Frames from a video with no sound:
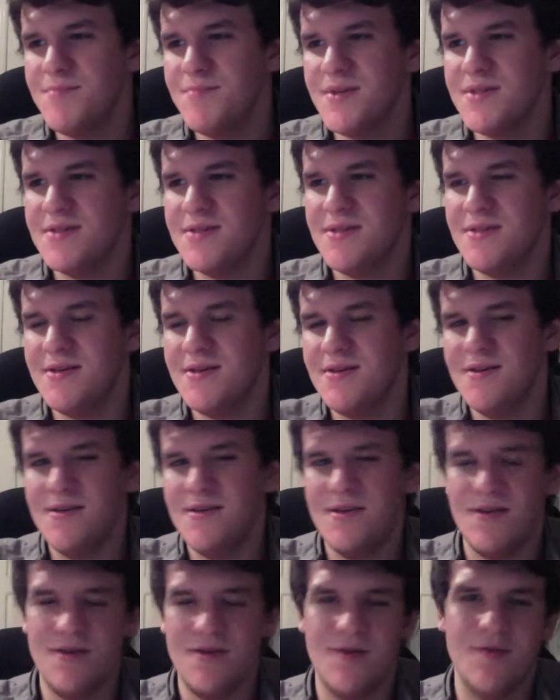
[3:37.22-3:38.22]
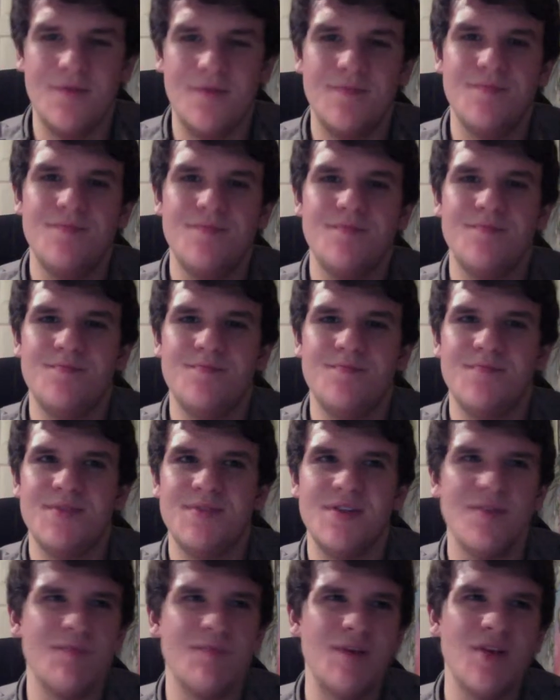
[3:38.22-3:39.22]
but you know, but
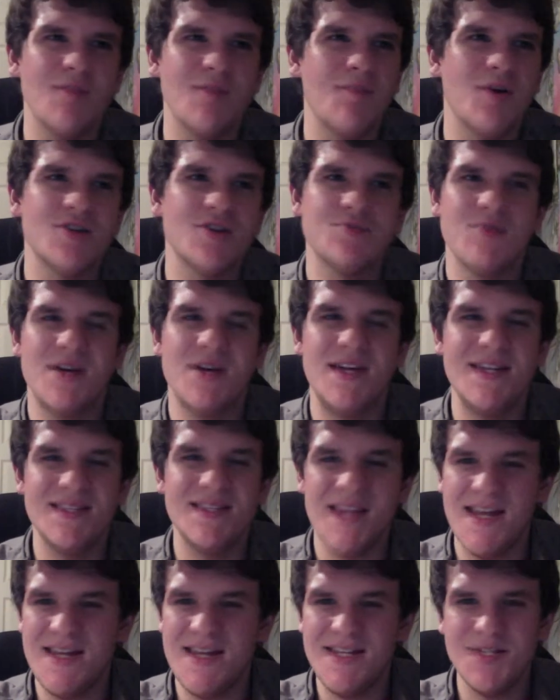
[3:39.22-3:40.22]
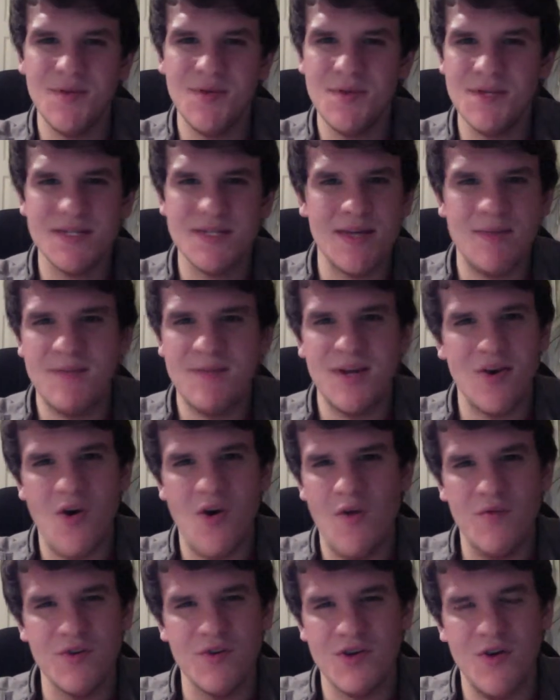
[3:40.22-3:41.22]
there'd be other parts where he's like he's doing the same thing
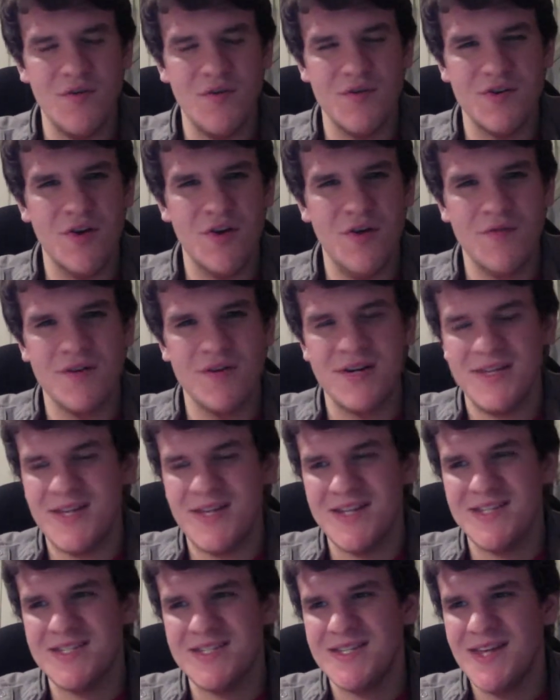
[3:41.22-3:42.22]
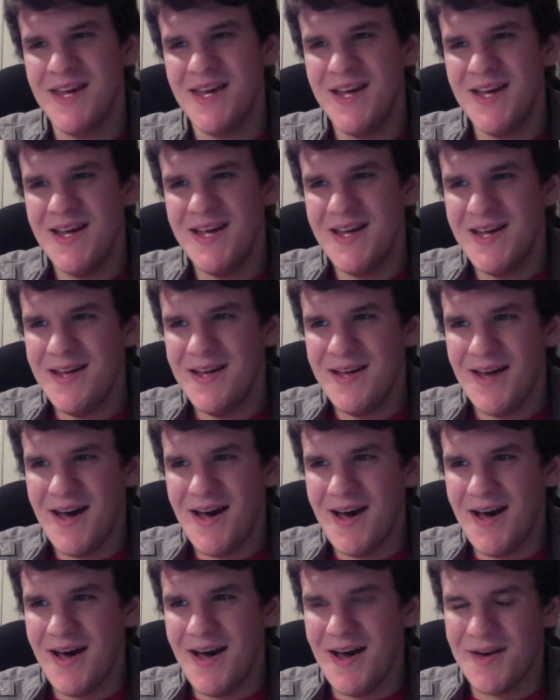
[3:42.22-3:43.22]
over and over and over, and that just
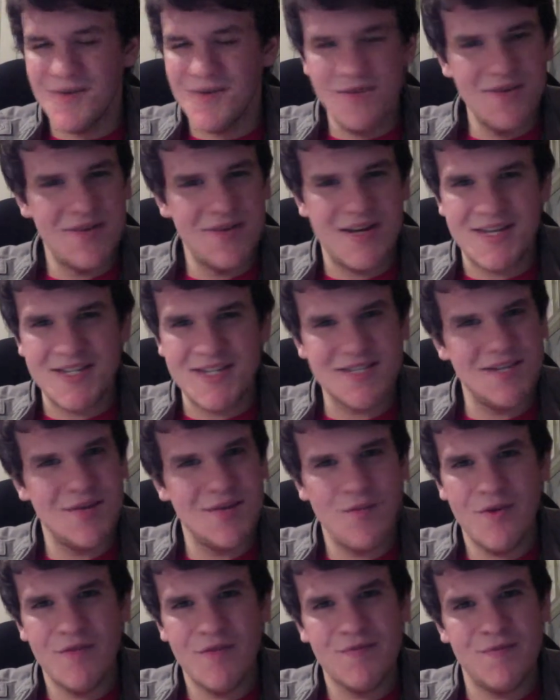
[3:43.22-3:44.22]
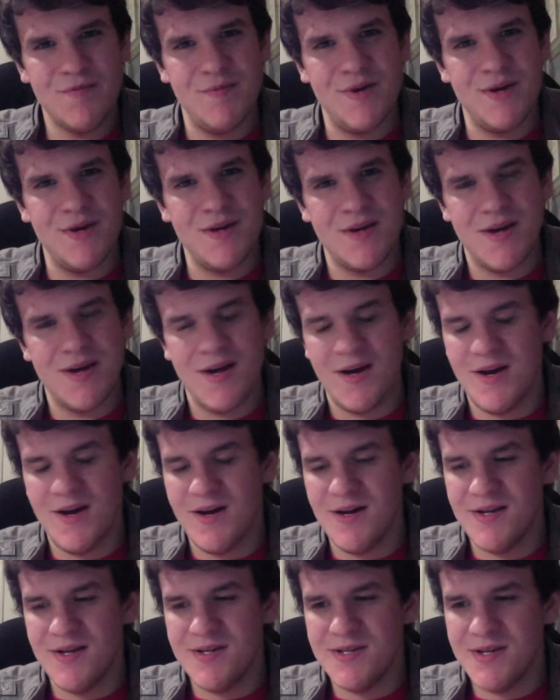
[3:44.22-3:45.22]
I don't know, that just didn't work for me.
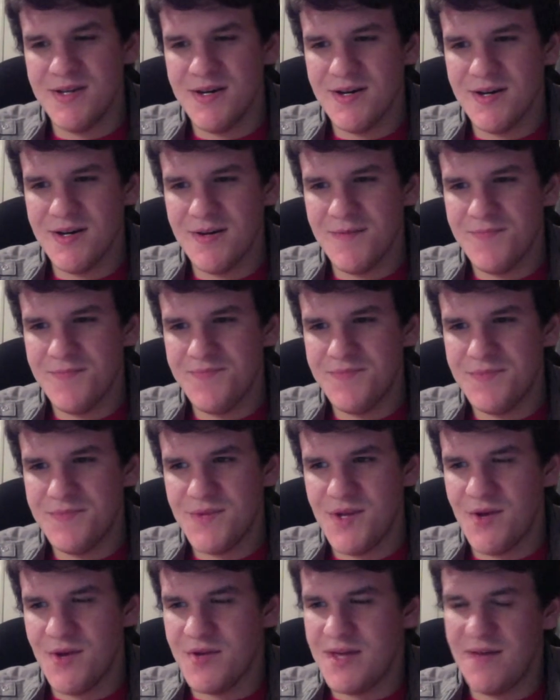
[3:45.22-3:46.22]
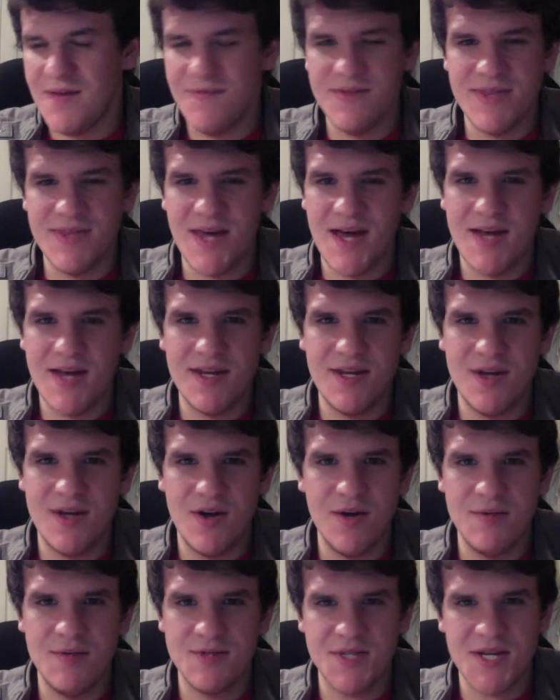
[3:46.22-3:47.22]
And, uh, you know, given that, you know,
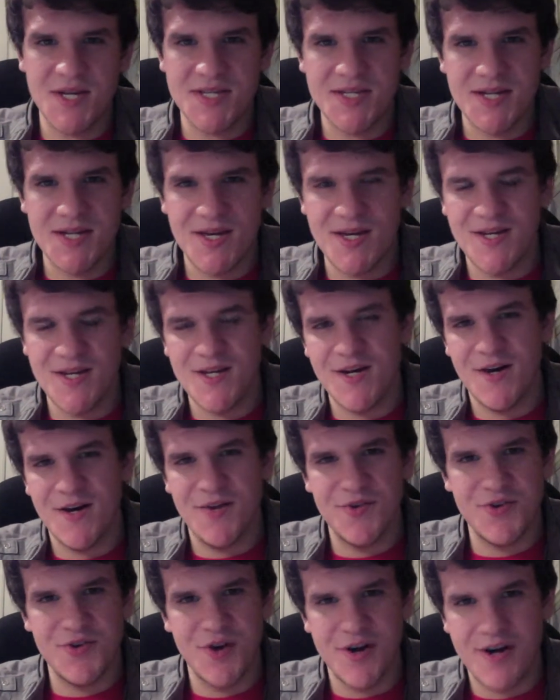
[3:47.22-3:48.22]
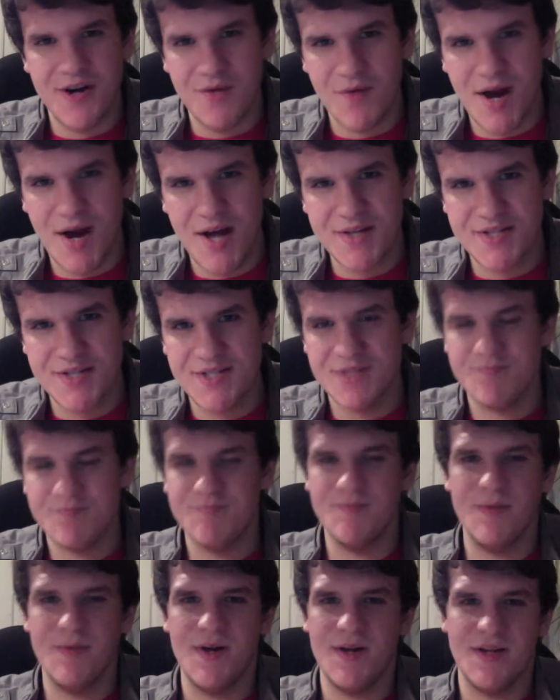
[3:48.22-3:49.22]
he was just in uh, The Dark Knight Rises,
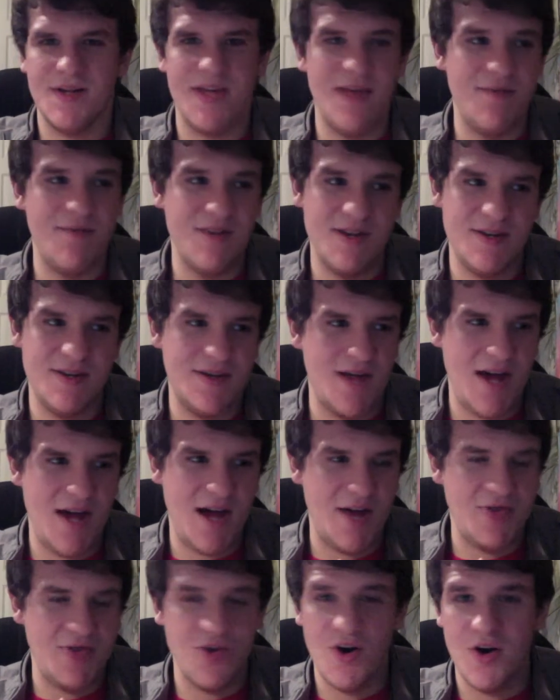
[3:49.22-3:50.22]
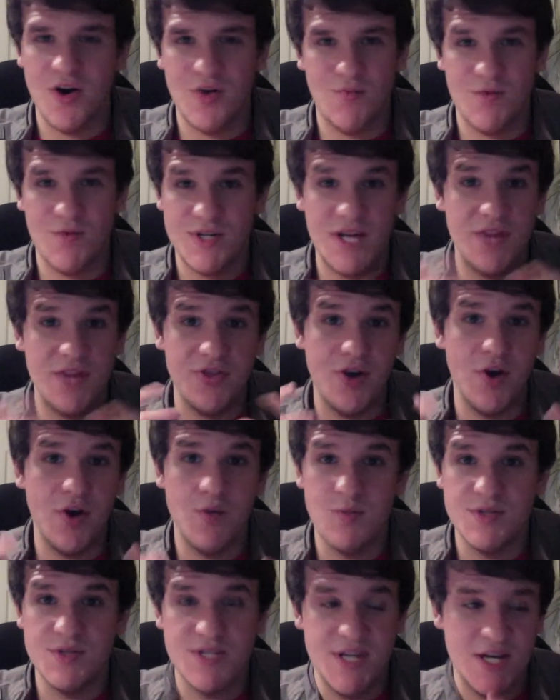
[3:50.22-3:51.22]
uh, given, I thought, which I thought
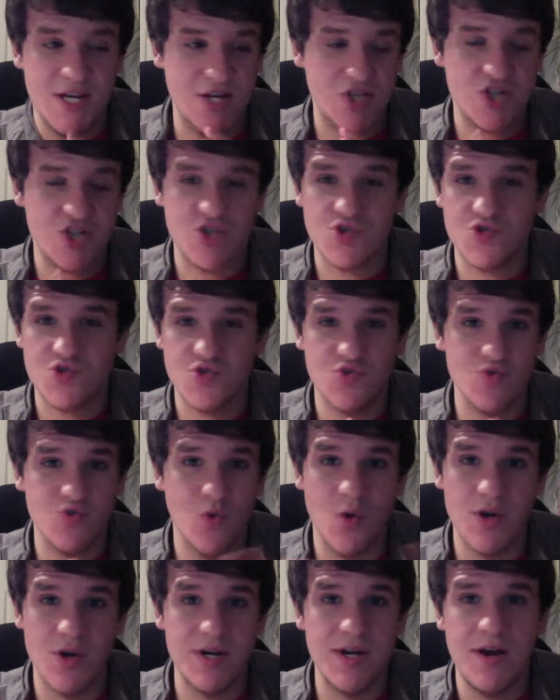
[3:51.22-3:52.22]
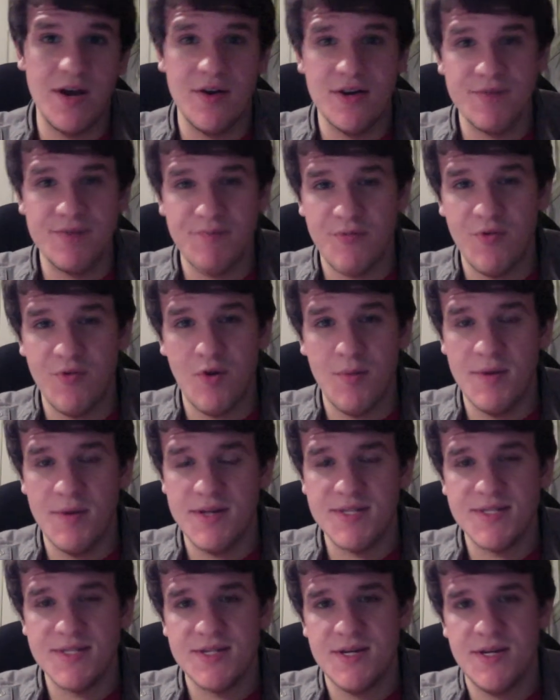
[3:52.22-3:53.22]
was an extraordinary
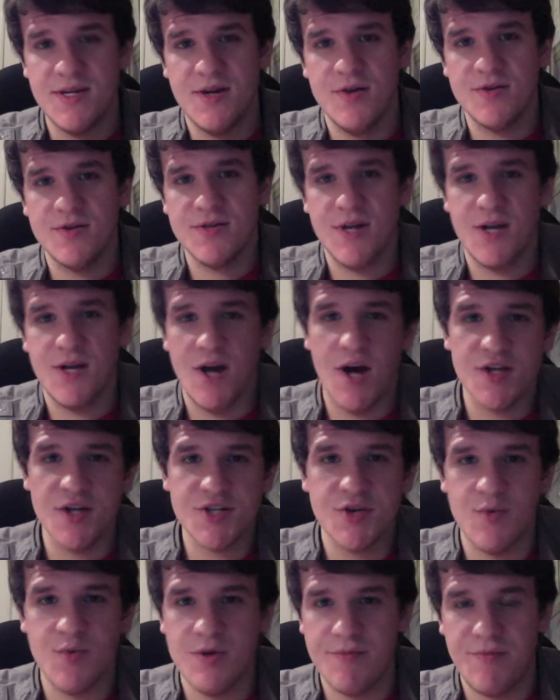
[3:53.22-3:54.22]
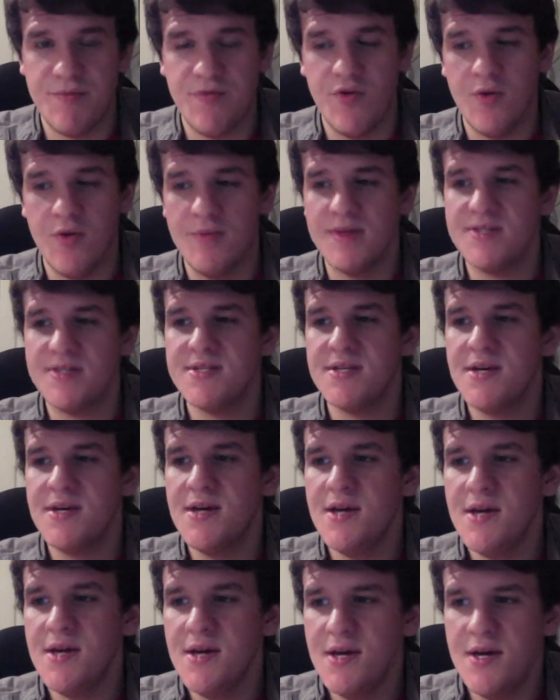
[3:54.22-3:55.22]
performance, you know, an Oscar worthy performance,
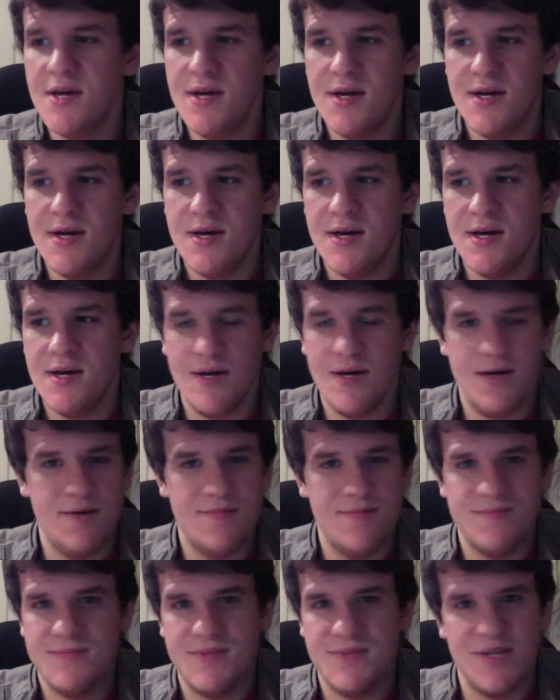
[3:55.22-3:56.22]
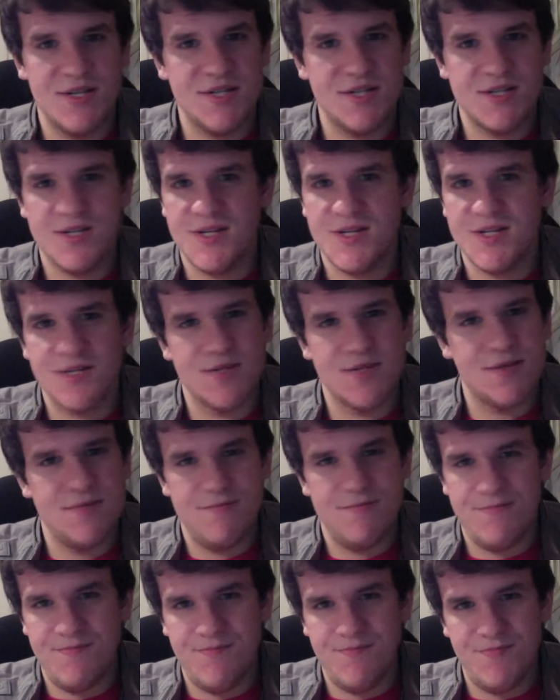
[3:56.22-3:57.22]
uh, this just,
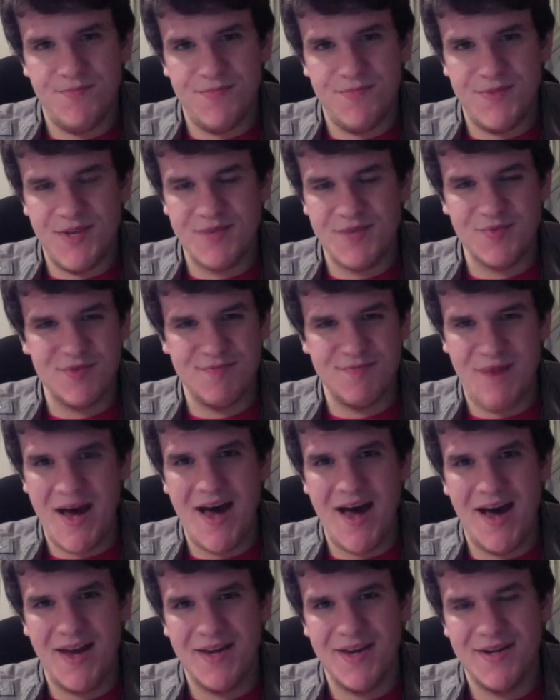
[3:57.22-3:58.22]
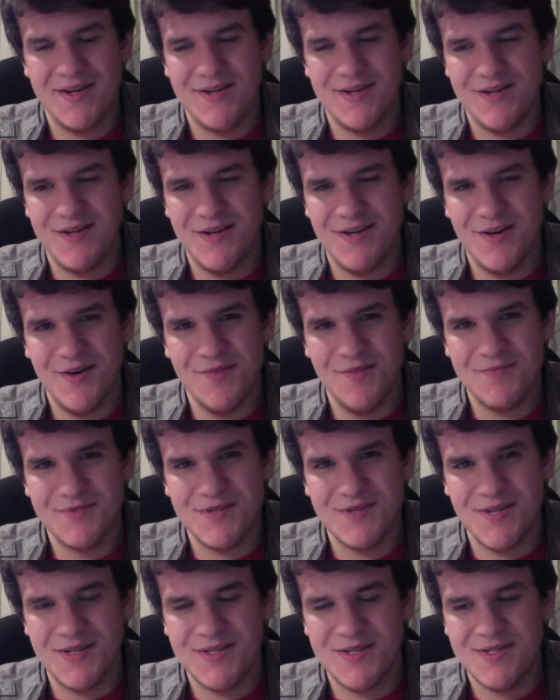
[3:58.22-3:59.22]
this was bad, you know,
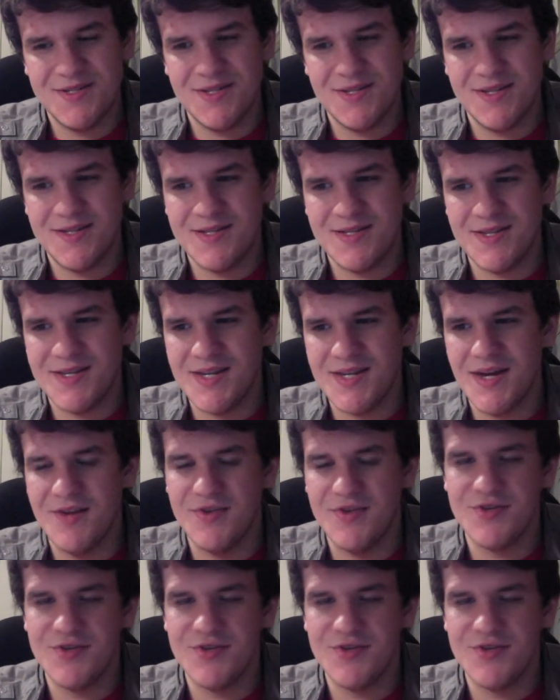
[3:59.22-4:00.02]
to, to, to tell you the